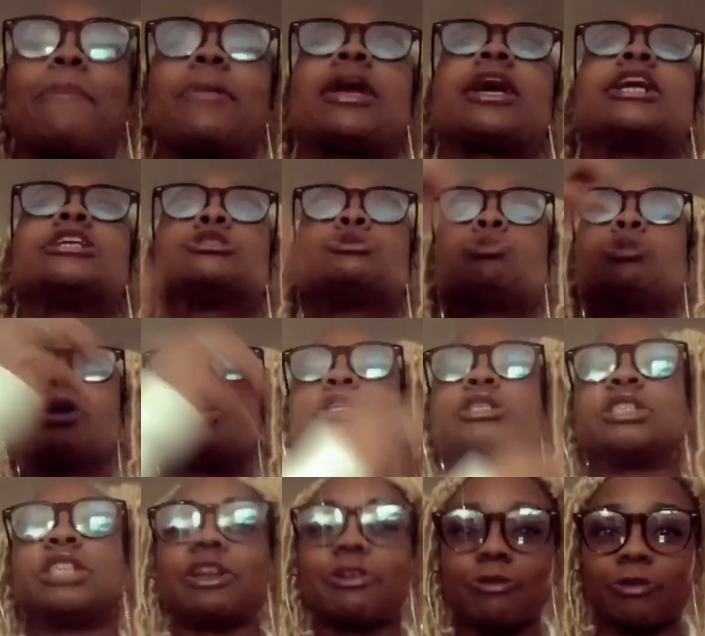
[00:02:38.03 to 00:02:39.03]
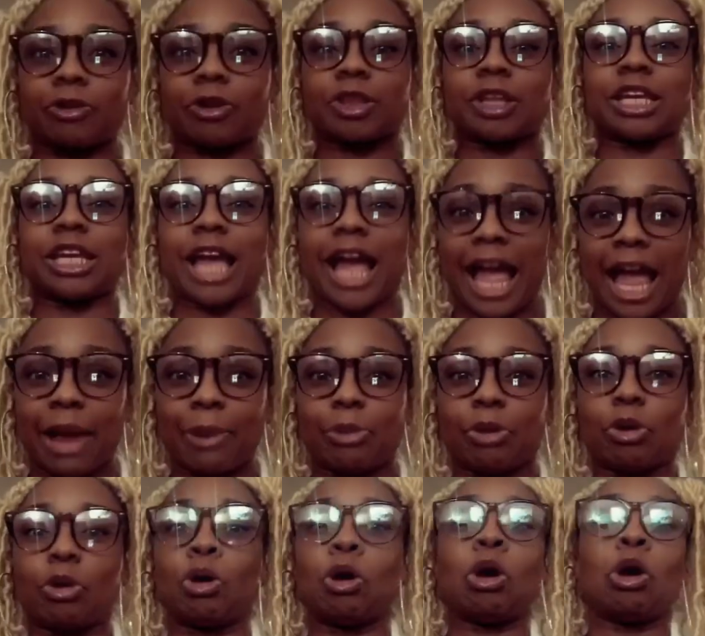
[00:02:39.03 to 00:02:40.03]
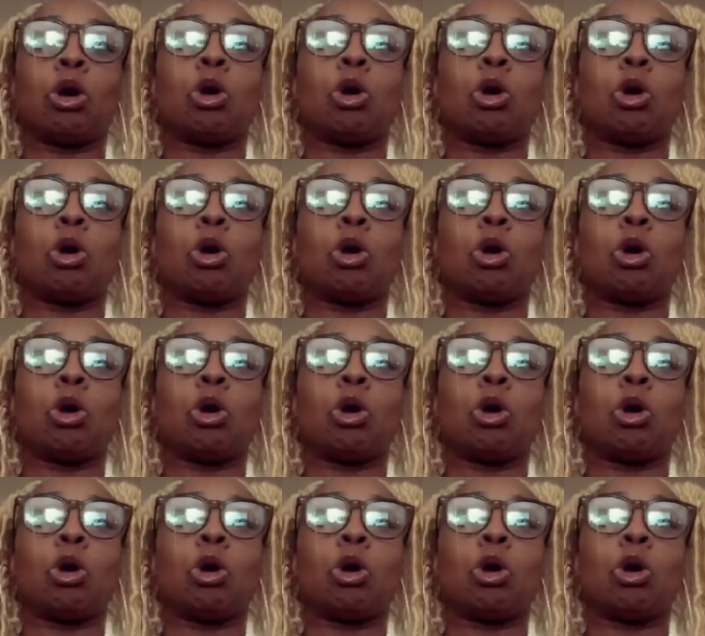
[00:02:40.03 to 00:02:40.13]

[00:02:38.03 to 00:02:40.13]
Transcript: because we're differently able.